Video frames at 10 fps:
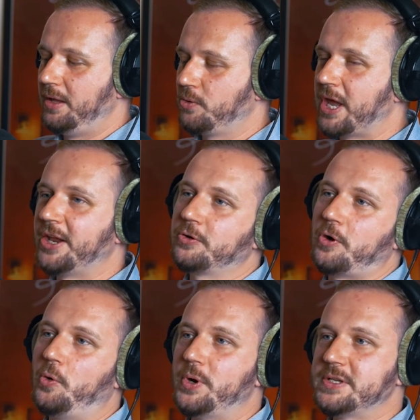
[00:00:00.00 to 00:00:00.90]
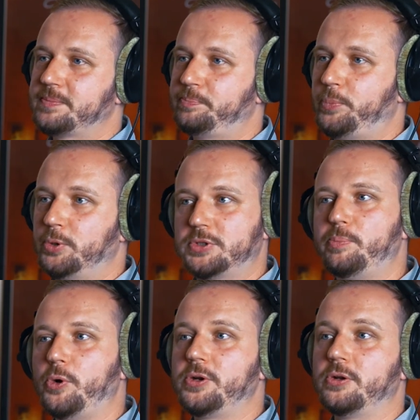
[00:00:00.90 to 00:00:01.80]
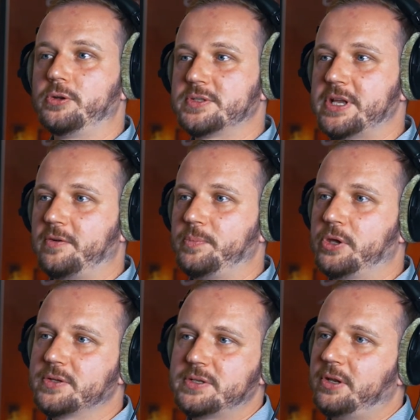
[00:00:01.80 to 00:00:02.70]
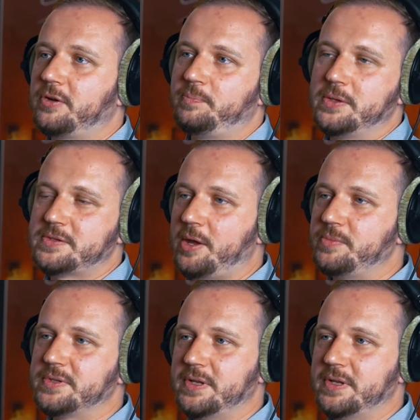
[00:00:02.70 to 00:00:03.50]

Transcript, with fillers: you cannot always put the burden on yourself because a lot of time is